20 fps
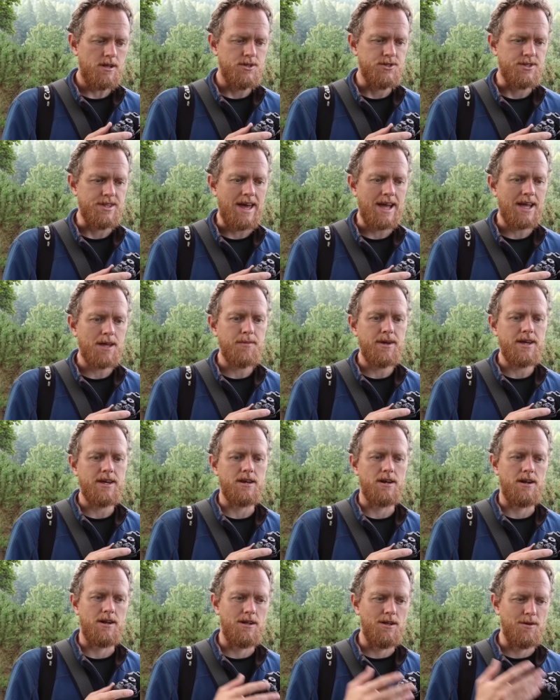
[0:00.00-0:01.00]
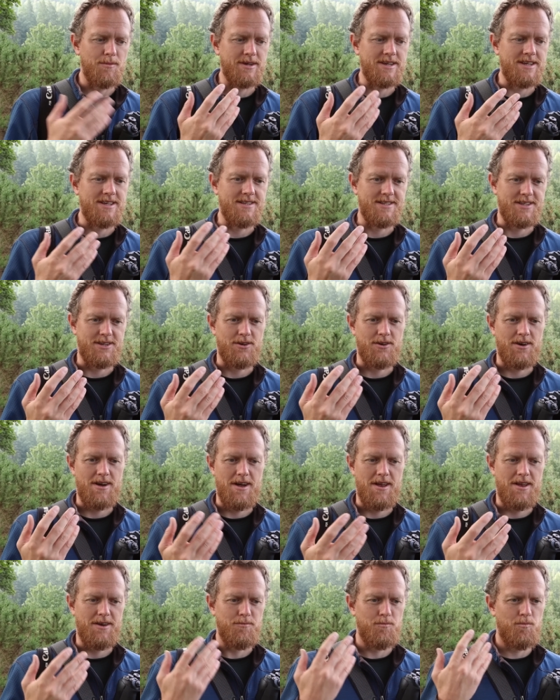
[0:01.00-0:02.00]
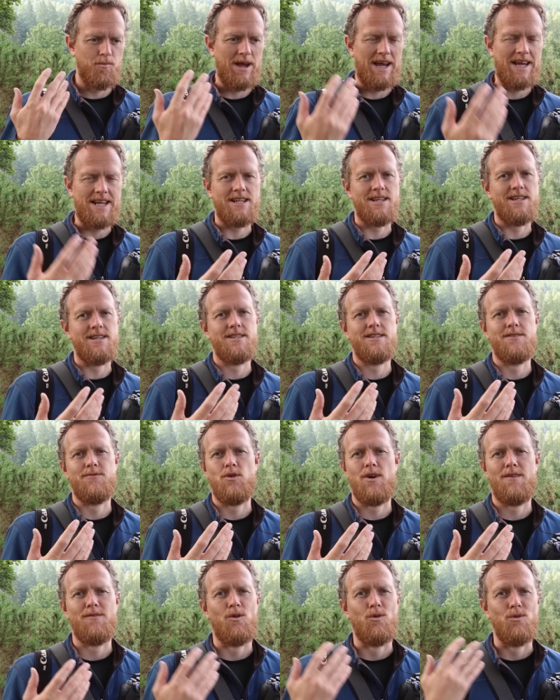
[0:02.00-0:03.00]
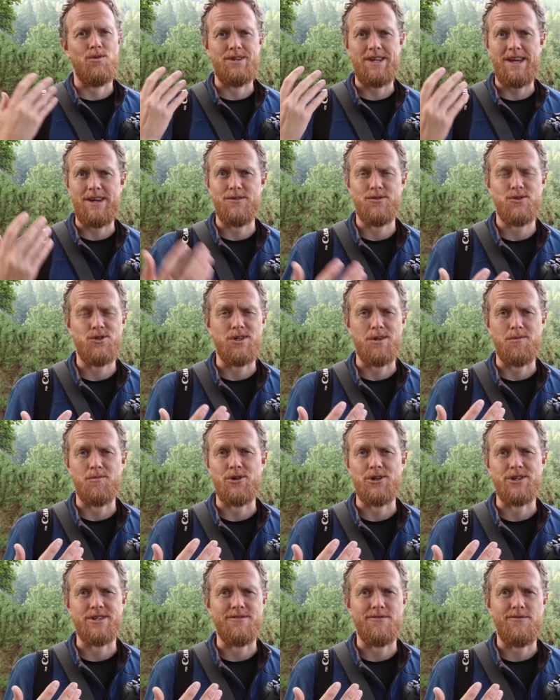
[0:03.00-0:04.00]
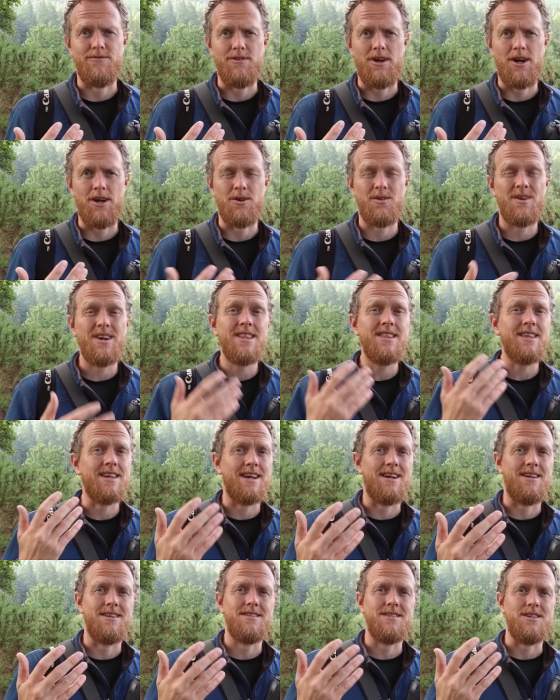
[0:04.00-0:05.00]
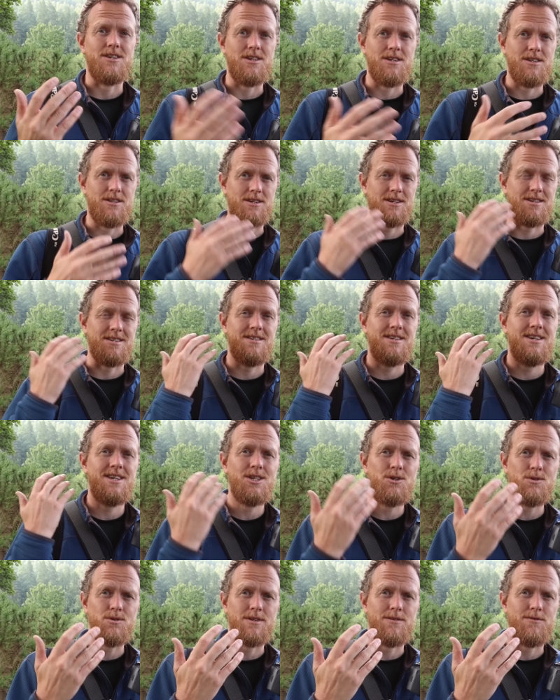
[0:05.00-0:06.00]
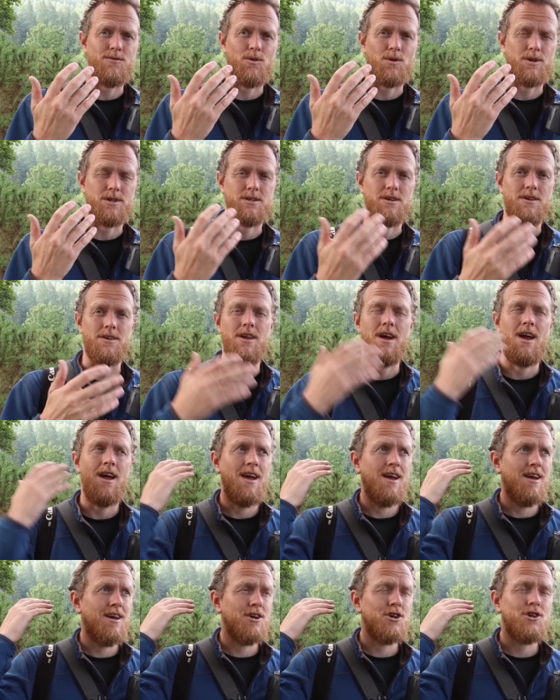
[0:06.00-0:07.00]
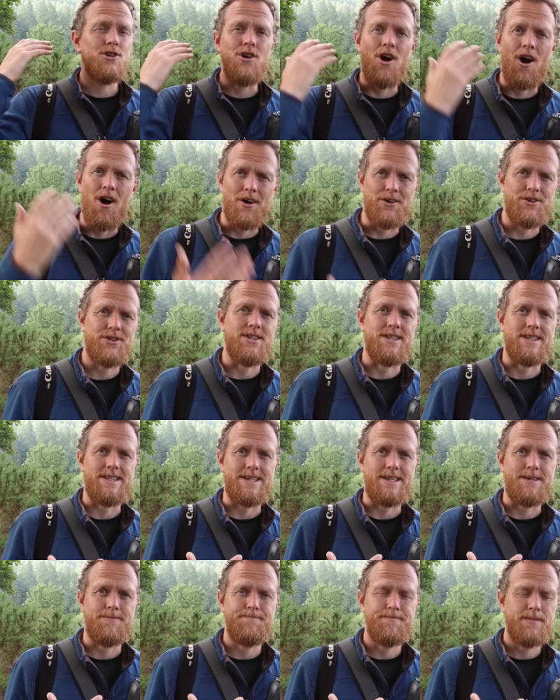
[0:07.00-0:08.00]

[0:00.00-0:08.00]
So that can make it a little bit easier and painless if you have a whole day of shooting birds in flight or anything else that you need to continuously focus on constantly.